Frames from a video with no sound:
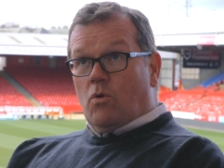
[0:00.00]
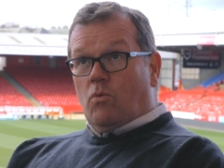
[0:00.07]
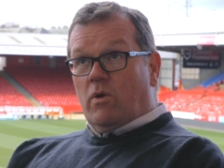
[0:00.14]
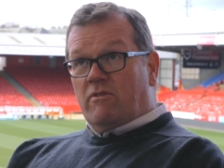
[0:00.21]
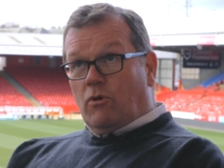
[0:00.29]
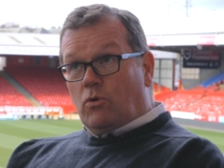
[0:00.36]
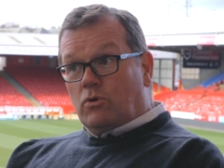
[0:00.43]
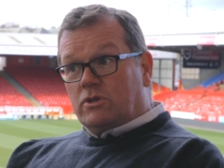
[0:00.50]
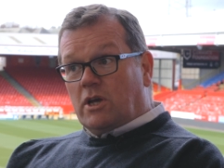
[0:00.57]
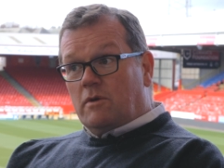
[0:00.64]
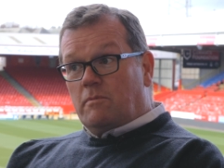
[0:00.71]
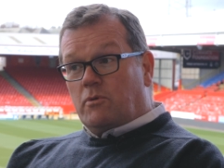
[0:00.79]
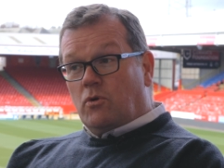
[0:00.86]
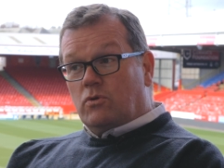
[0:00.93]
We've
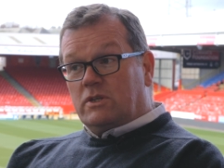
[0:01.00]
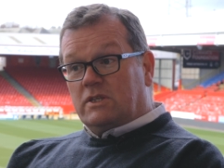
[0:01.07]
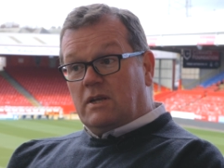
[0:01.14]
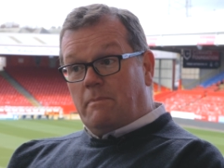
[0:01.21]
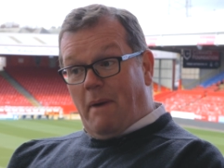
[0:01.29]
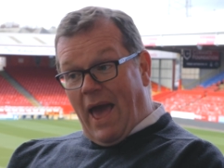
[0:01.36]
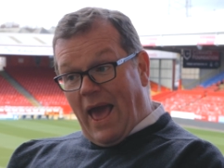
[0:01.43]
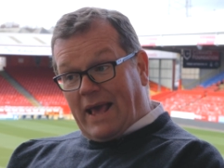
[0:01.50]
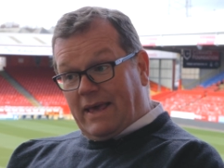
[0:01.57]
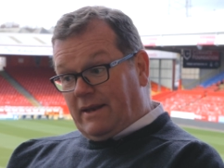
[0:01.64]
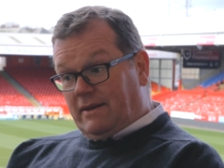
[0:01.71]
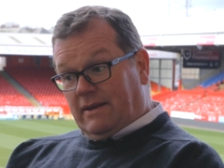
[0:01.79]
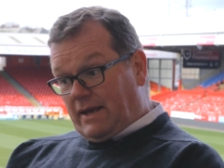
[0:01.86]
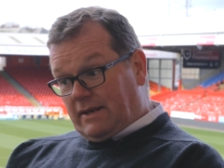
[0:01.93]
also brought back
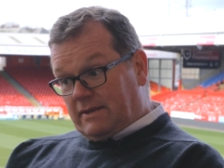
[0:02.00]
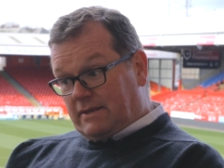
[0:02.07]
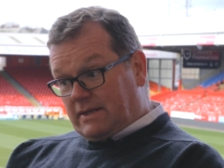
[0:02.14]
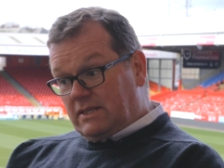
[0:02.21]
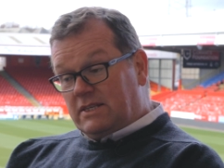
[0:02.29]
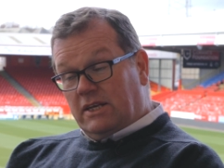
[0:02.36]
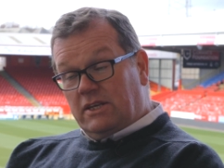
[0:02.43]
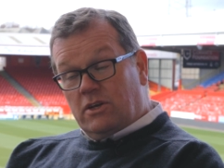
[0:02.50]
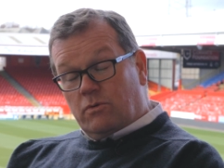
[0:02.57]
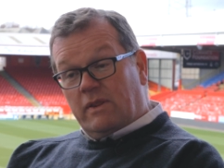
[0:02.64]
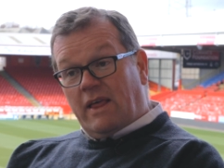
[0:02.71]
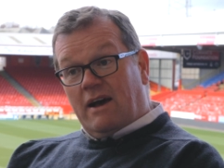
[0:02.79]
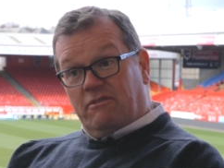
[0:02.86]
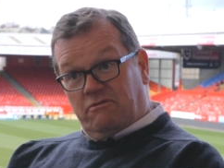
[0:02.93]
and, and, continued
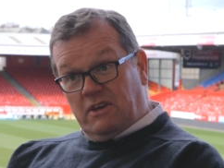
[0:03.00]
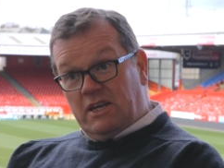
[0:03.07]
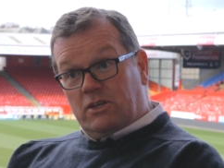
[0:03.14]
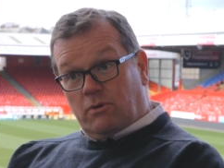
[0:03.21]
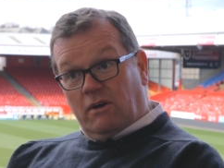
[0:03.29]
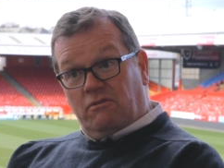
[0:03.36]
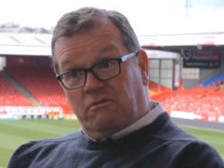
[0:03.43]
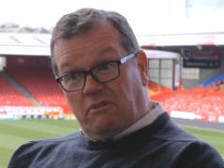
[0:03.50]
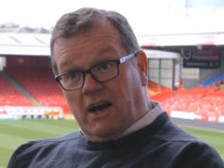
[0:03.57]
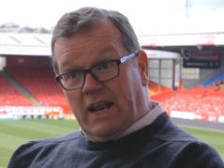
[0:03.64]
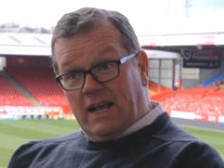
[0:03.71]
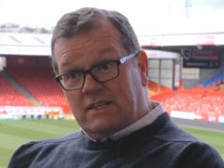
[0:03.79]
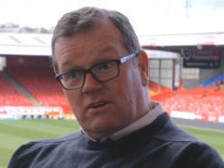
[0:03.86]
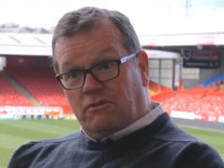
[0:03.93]
with our V12
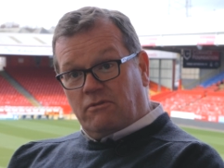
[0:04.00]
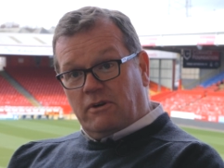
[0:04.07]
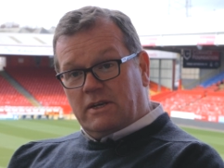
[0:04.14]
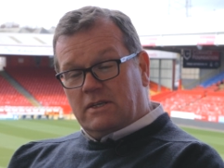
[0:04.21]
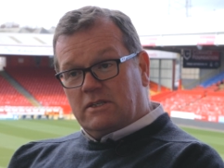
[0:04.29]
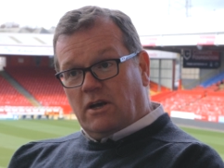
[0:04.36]
finance offering.